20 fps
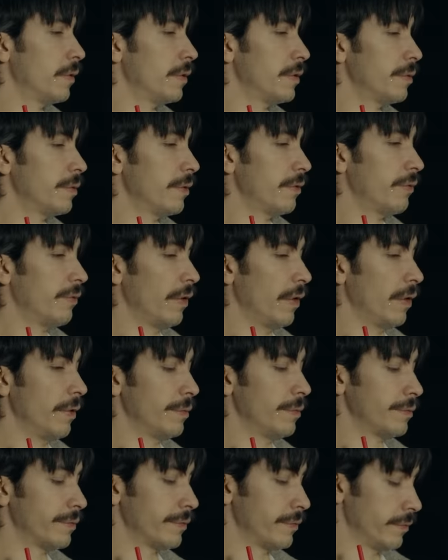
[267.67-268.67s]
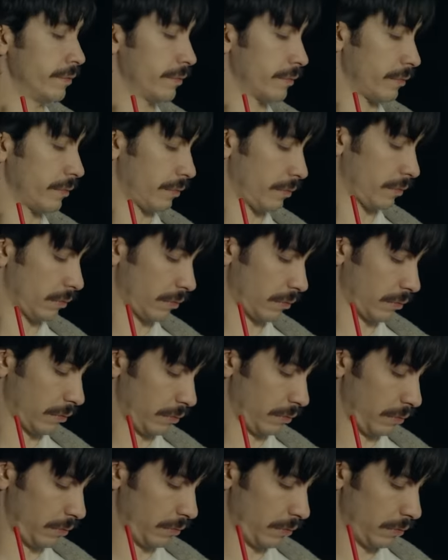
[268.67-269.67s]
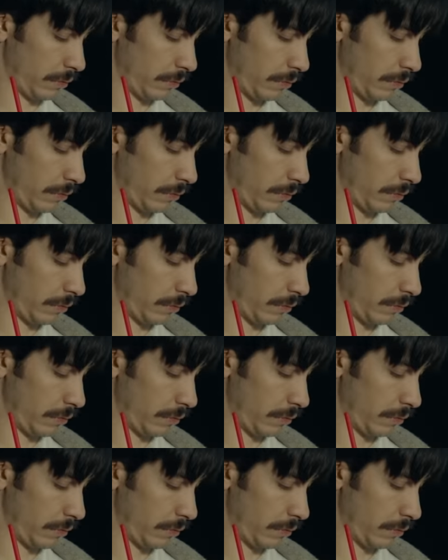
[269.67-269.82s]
When Wallace notices that he can't feel his legs,